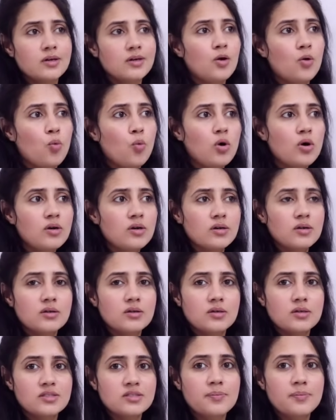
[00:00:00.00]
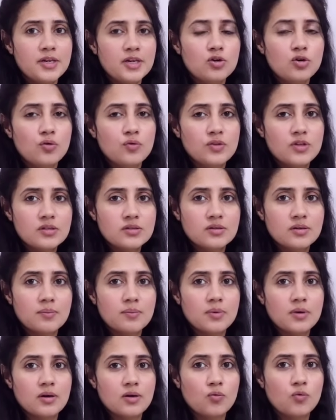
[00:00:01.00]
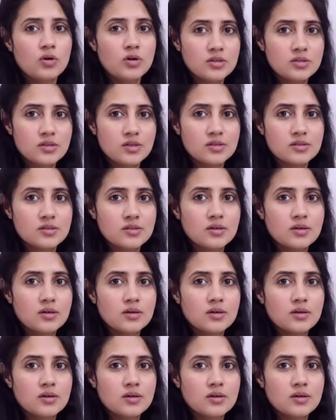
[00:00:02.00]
Now what is the meaning of this symbol? What is this?